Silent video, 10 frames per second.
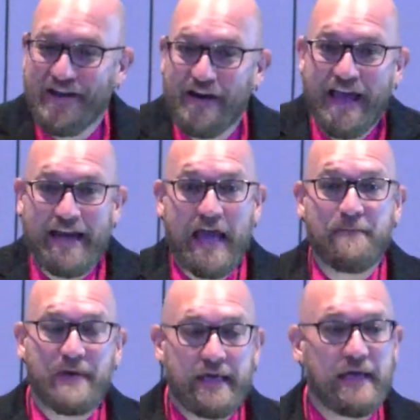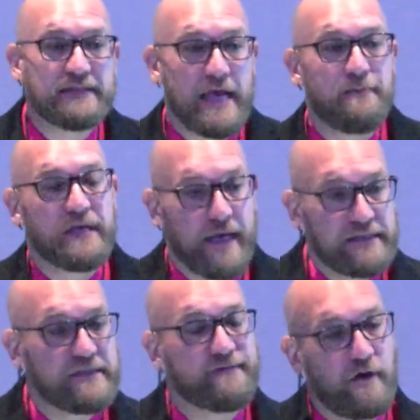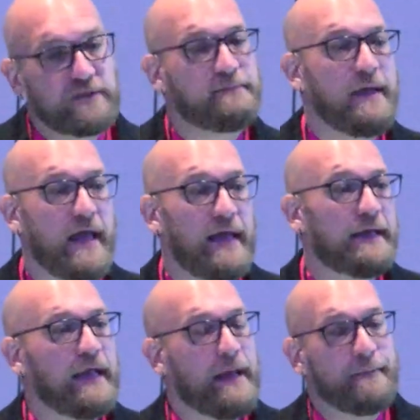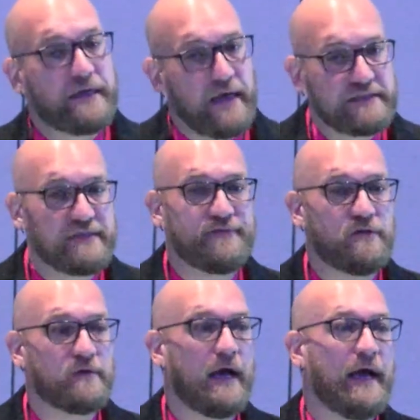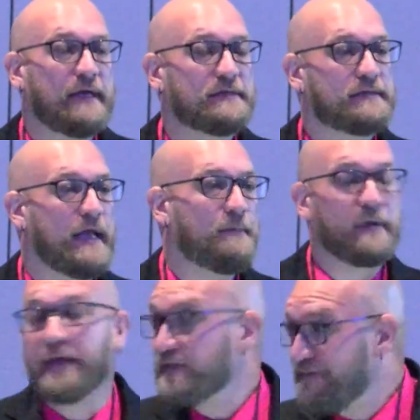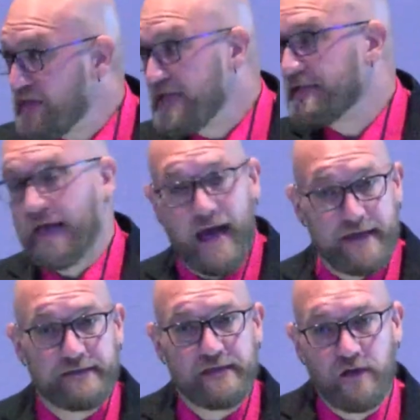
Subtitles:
what I mean? Because of those men and because of you guys and because of these guys,